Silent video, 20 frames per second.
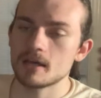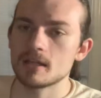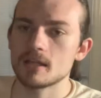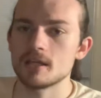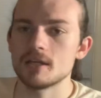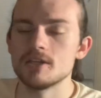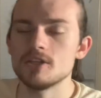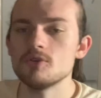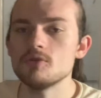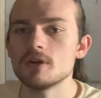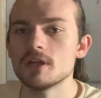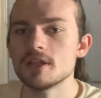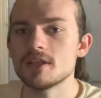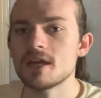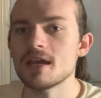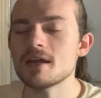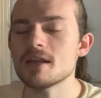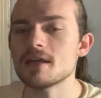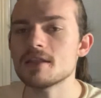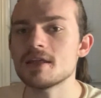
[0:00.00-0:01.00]

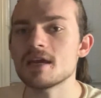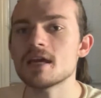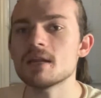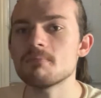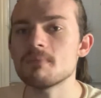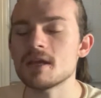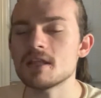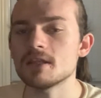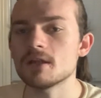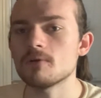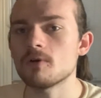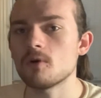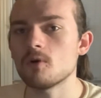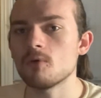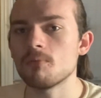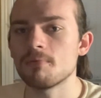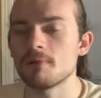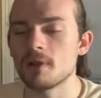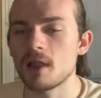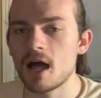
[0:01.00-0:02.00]
they had made the
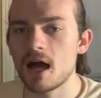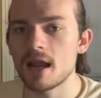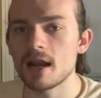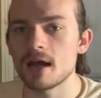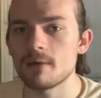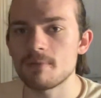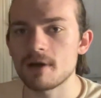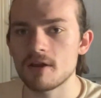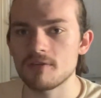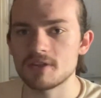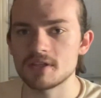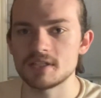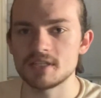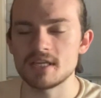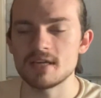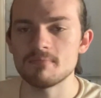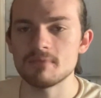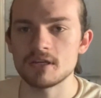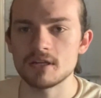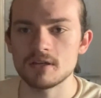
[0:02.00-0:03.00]
whole plot about the
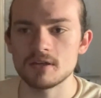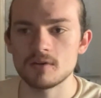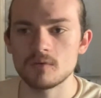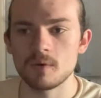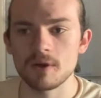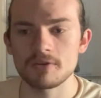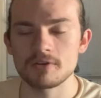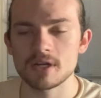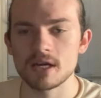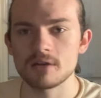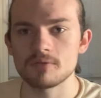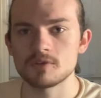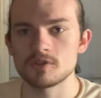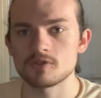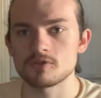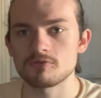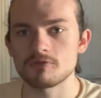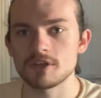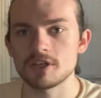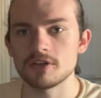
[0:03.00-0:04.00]
demon, whether or not it was
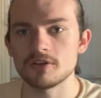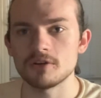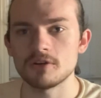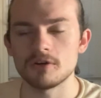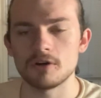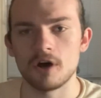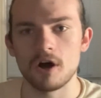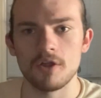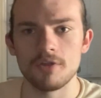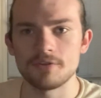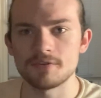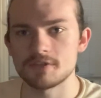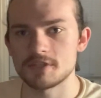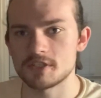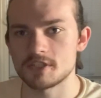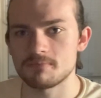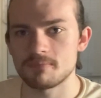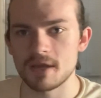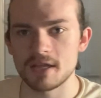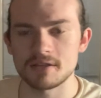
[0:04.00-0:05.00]
real, all the
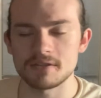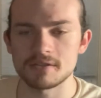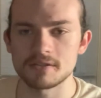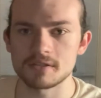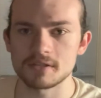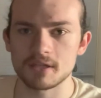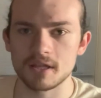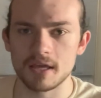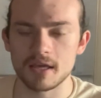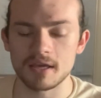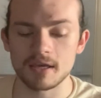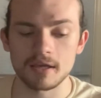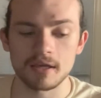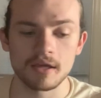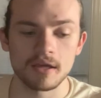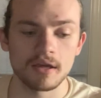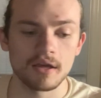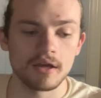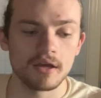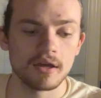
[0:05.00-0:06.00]
suspense, like
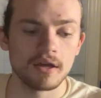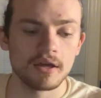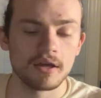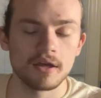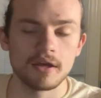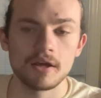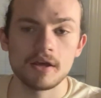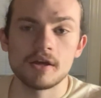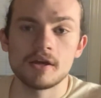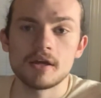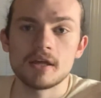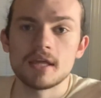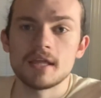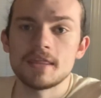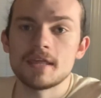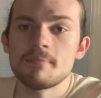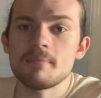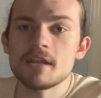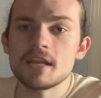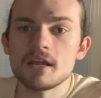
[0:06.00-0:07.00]

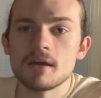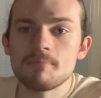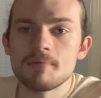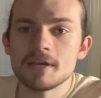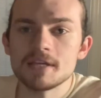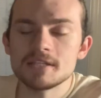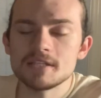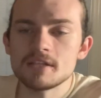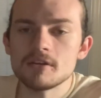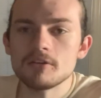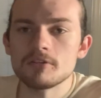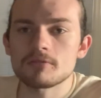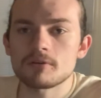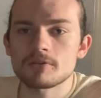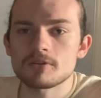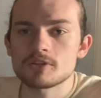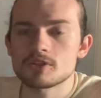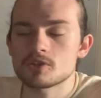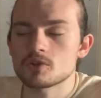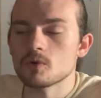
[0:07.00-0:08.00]
they made it a big deal throughout
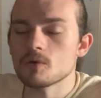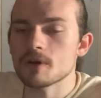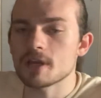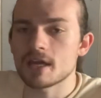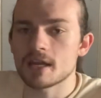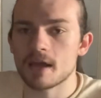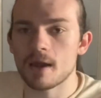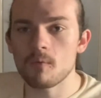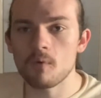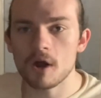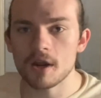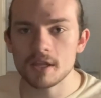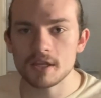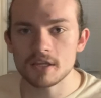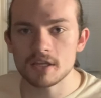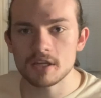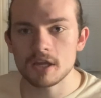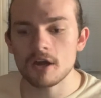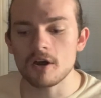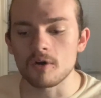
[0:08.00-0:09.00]
the story, and I wanted
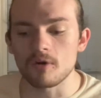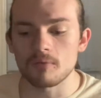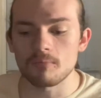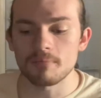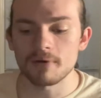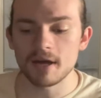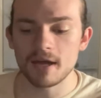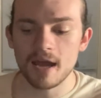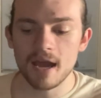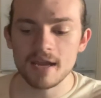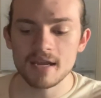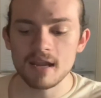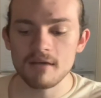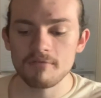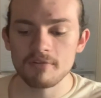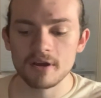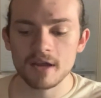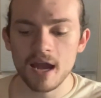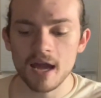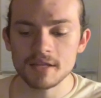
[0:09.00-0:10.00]
to know, but I
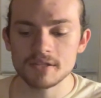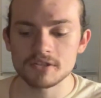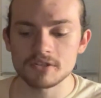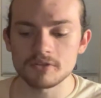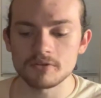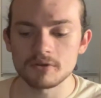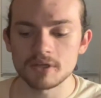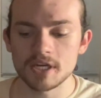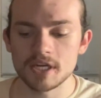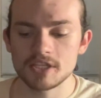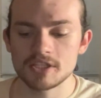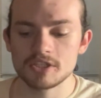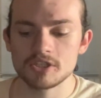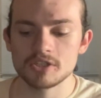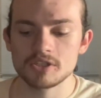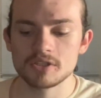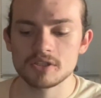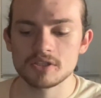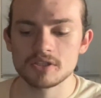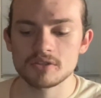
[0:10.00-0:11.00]
never got to. It's
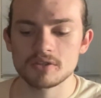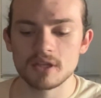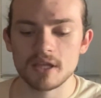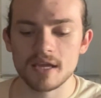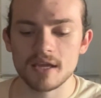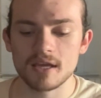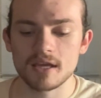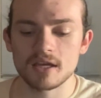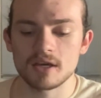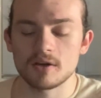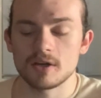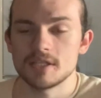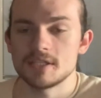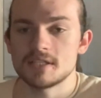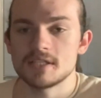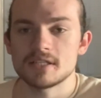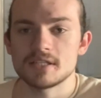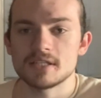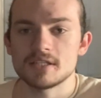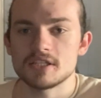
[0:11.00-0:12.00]
just like, is
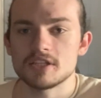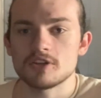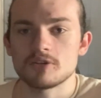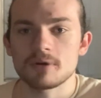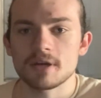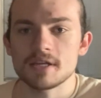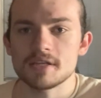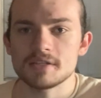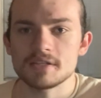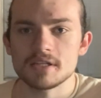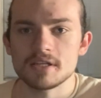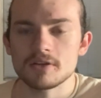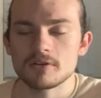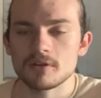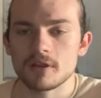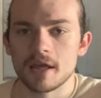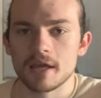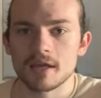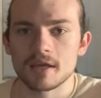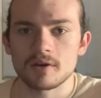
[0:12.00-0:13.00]
he crazy, or
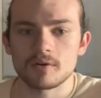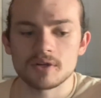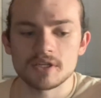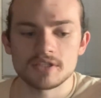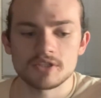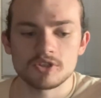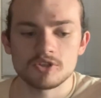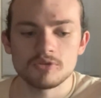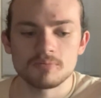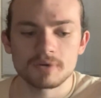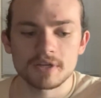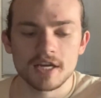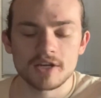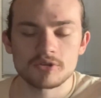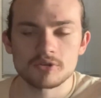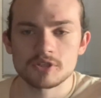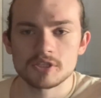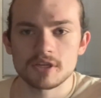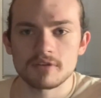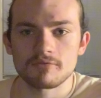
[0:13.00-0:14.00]
like is
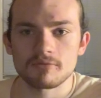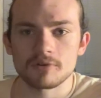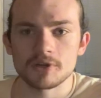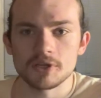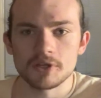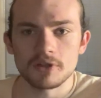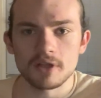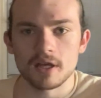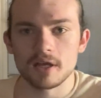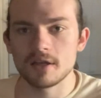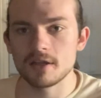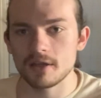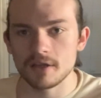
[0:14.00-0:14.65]
supernatural stuff real?